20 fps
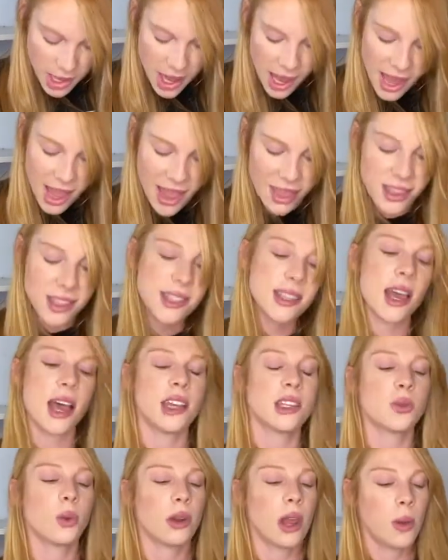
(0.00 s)
And this
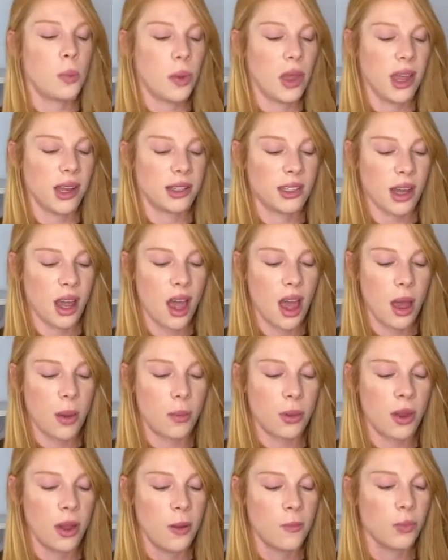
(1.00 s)
last one I picked
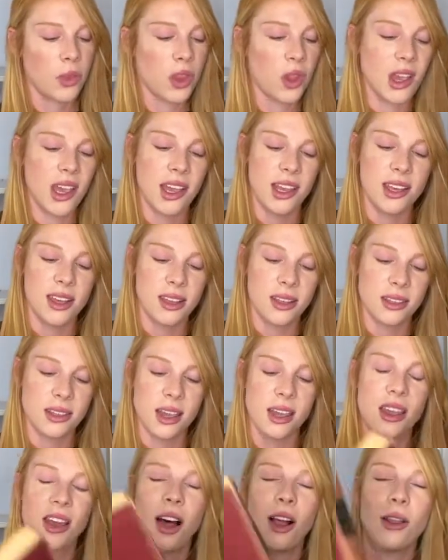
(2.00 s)
up is
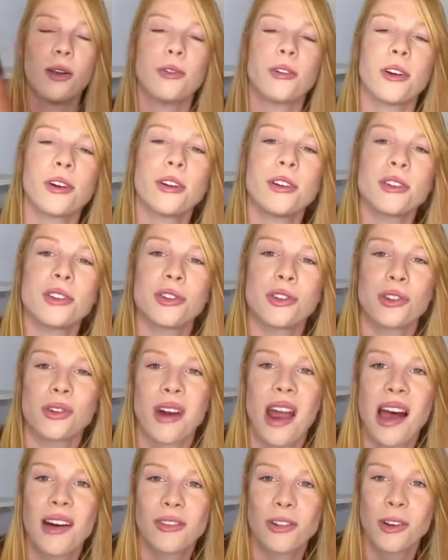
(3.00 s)
Gulliver's
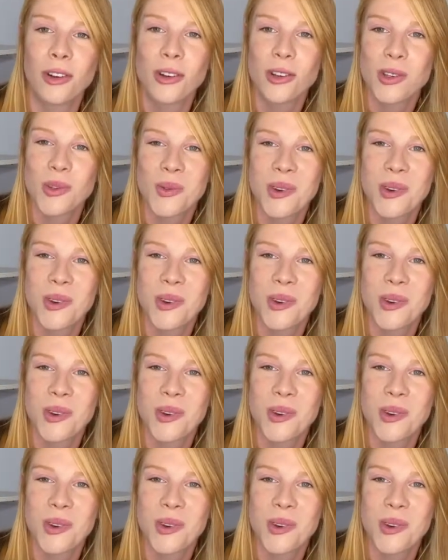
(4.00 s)
Travels,